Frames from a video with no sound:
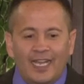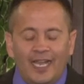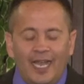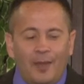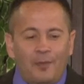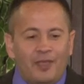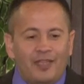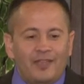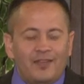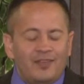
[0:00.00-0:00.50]

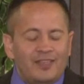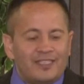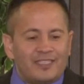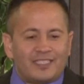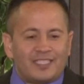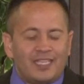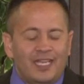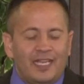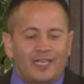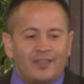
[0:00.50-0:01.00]
I mean, you
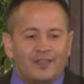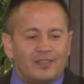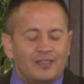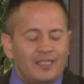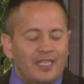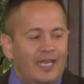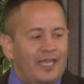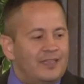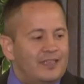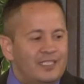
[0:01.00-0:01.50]
just like,
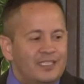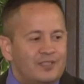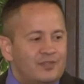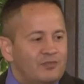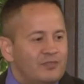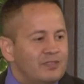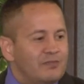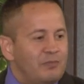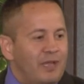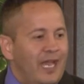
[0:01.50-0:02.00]
that, this
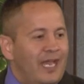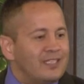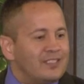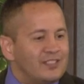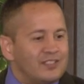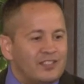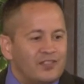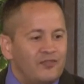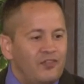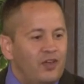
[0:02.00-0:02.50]

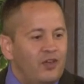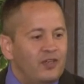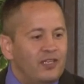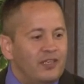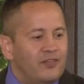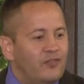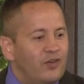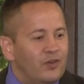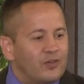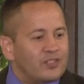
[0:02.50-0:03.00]
passage invo
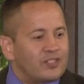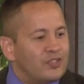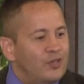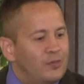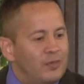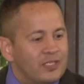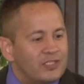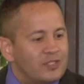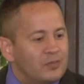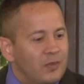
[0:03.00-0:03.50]
invokes
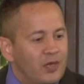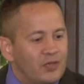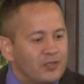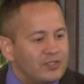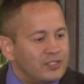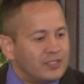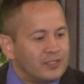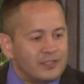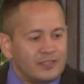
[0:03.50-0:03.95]
so much emotion.